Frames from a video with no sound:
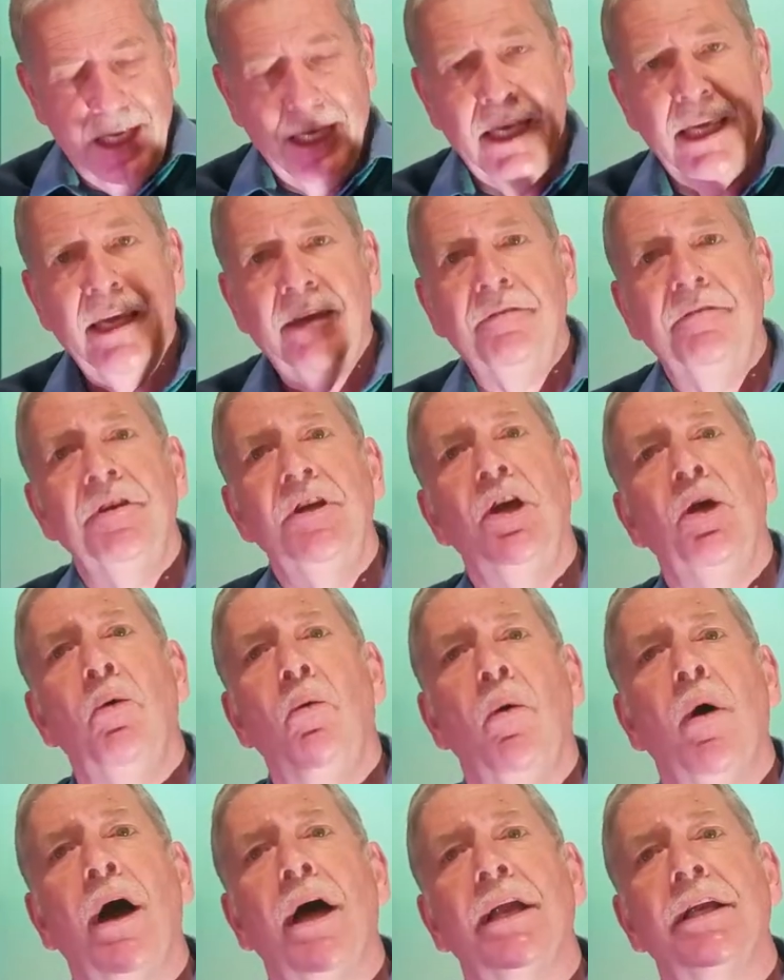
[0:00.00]
If you
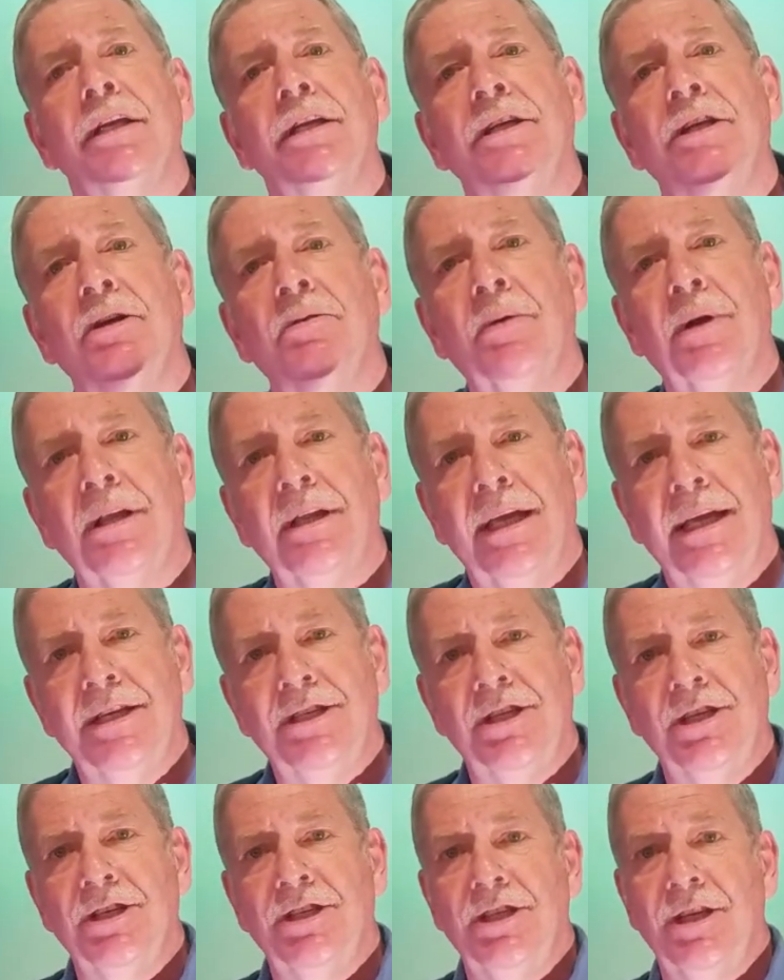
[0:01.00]
want your
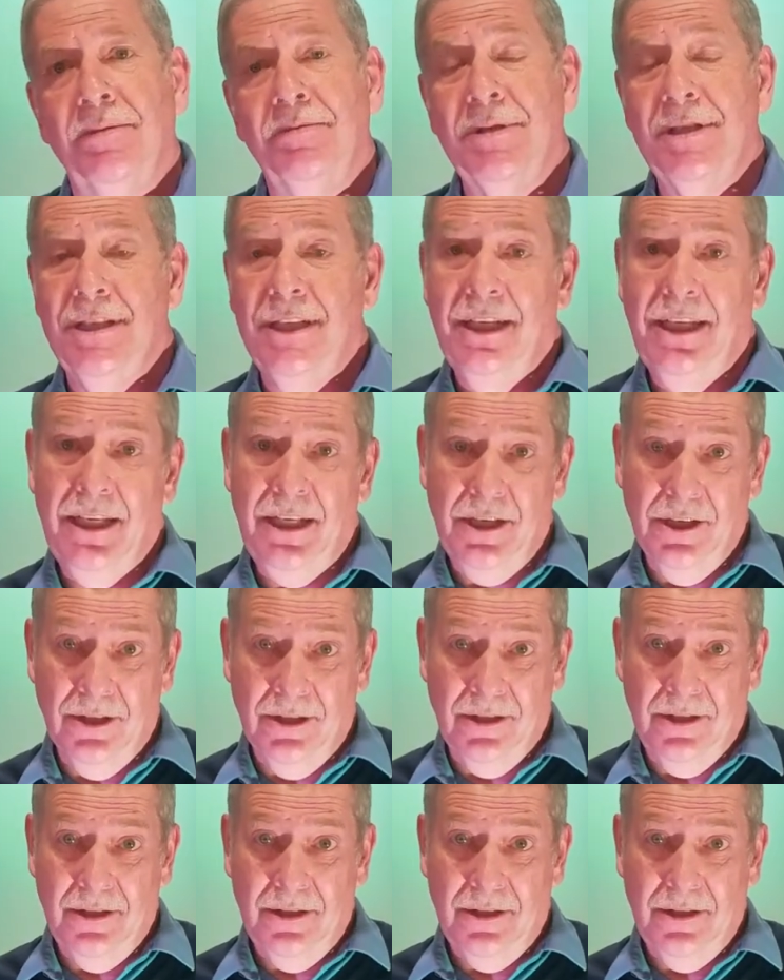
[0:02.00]
relationships to heal,